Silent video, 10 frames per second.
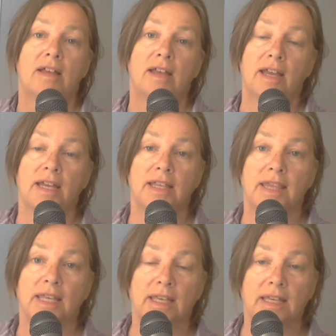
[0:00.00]
And
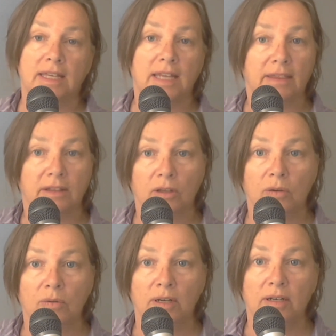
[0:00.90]
then at the
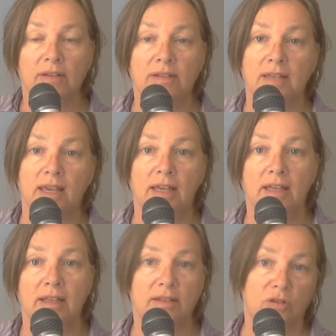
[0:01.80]
lower end of the
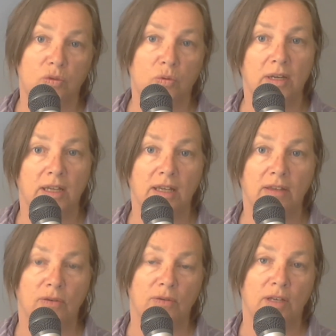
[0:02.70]
scale, 20,
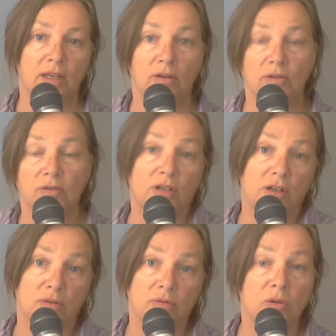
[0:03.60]
30, or
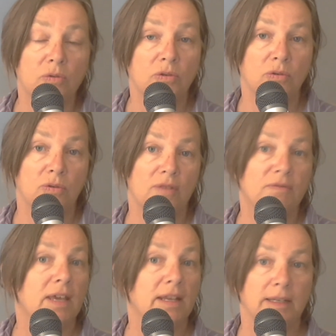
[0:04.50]
0, no score if you
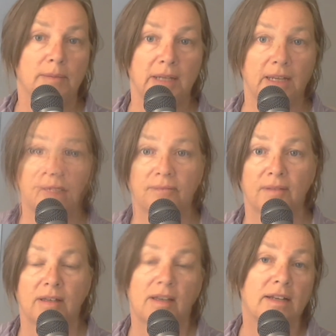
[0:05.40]
get eliminated.
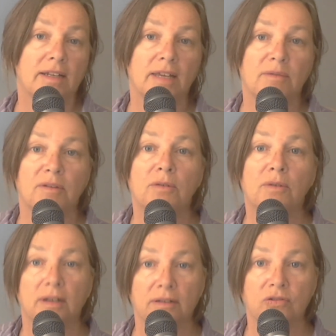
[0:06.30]
Kind of like when you were
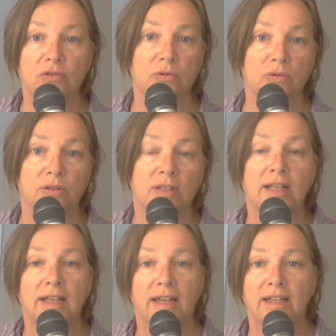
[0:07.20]
at school,
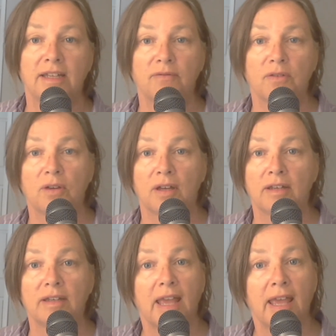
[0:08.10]
and if you got
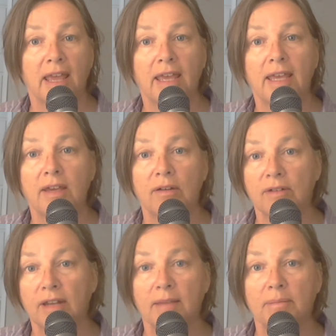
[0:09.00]
an A or
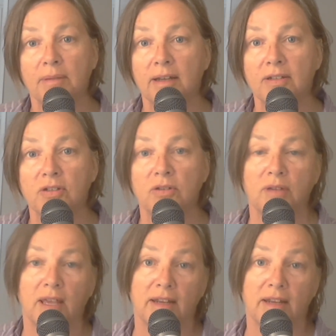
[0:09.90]
an A+, you'd get a